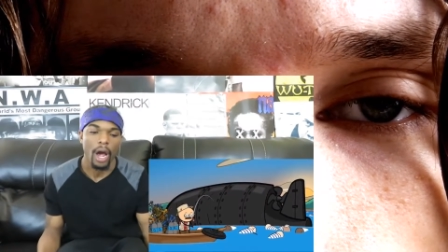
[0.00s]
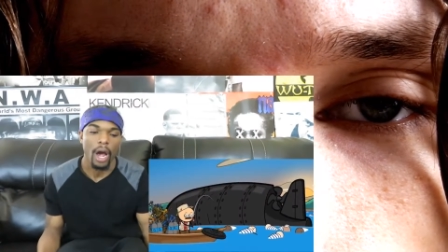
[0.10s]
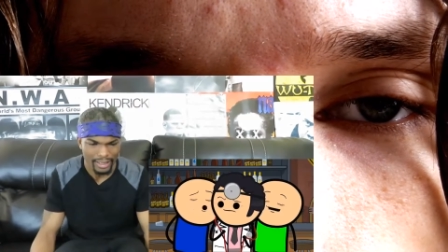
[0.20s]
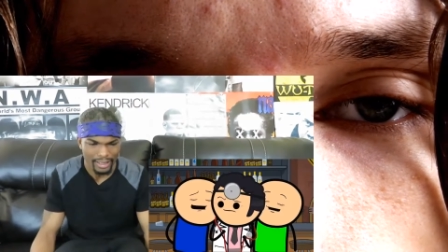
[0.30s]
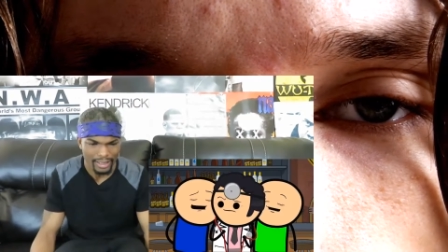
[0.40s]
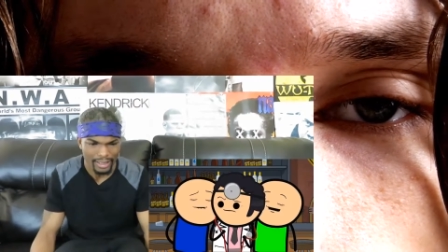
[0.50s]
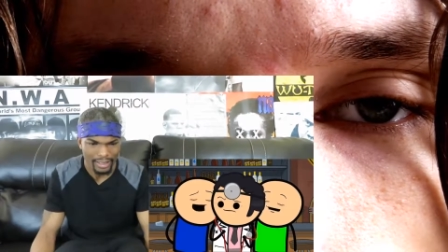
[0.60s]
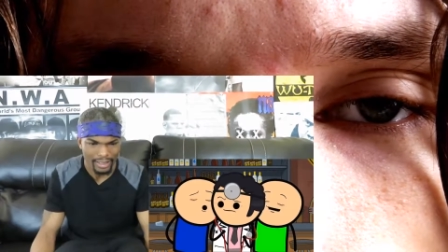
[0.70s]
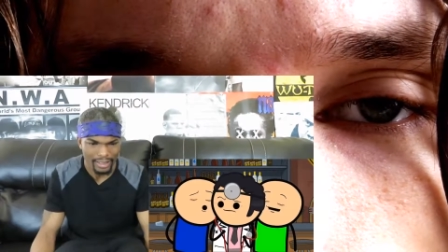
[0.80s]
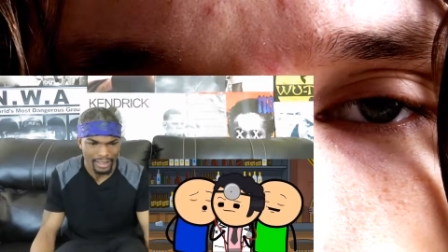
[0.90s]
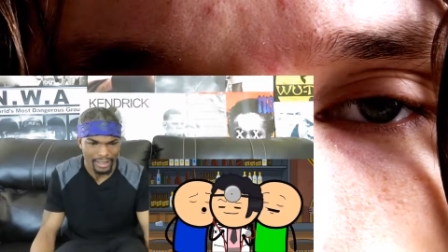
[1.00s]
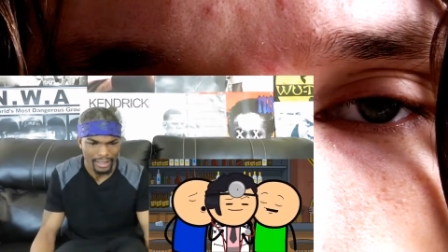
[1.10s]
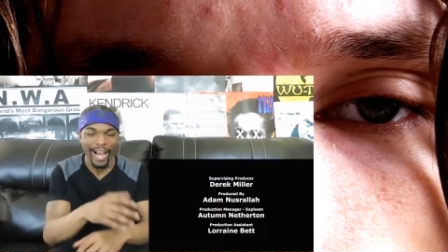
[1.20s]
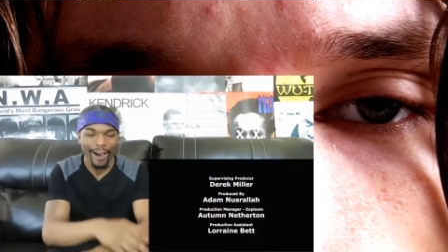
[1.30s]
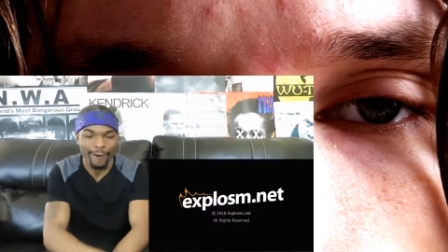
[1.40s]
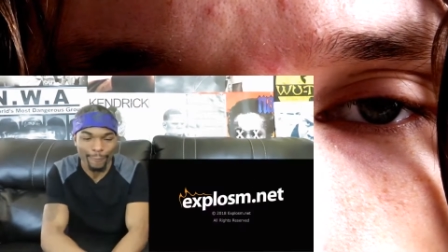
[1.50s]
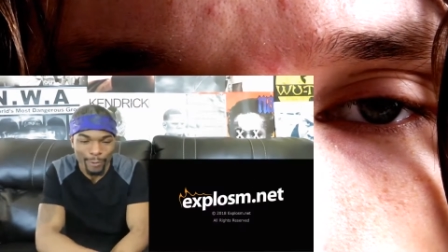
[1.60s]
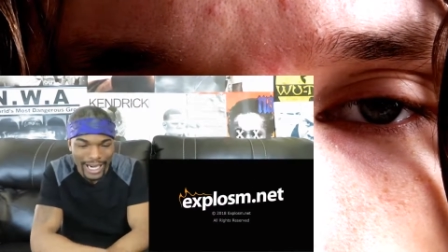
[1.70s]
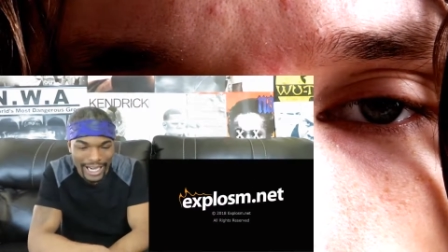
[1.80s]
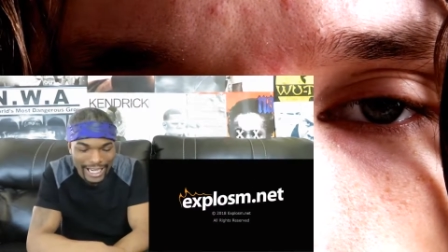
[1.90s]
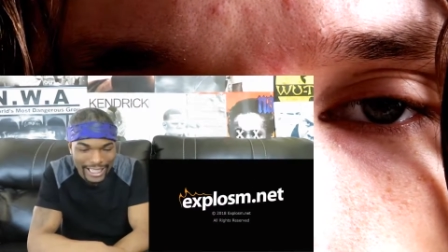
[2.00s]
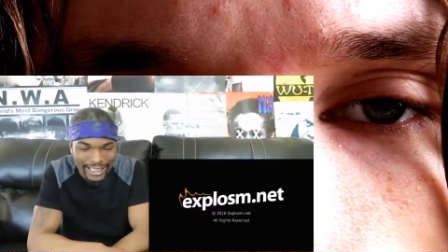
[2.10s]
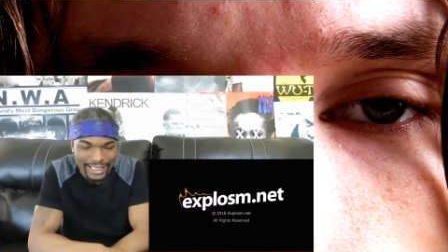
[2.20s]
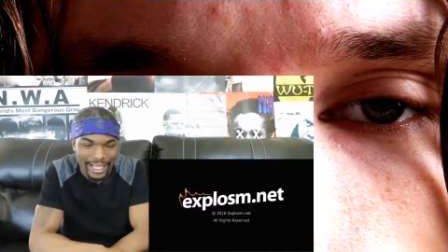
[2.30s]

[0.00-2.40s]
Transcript: Drive now? Out, bruh?